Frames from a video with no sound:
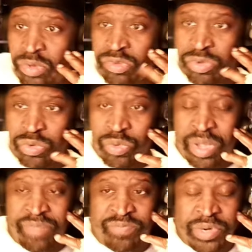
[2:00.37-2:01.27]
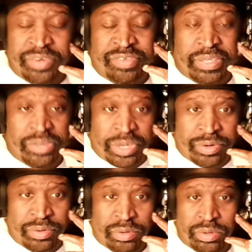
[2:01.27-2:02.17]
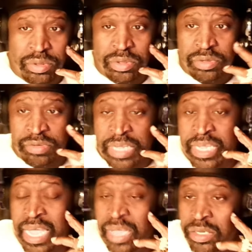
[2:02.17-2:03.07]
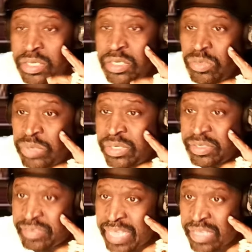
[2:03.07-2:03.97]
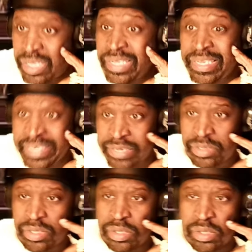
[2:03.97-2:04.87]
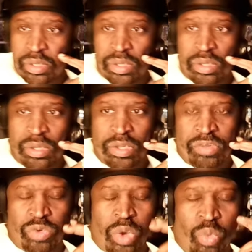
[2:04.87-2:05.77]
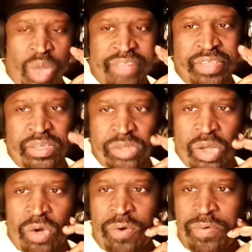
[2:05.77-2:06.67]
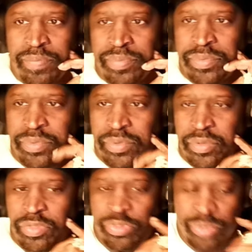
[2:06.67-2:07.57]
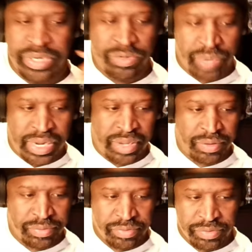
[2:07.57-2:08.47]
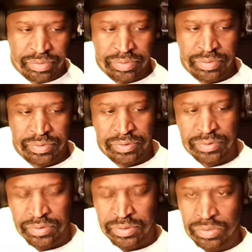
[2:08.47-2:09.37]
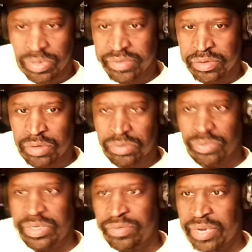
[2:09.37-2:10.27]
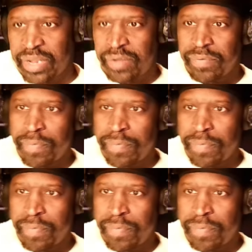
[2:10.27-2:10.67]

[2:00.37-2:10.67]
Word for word: 2-1, first and third. Snake Eye clearly won the second, clearly. So it wasn't no three rounds. It wasn't no three round.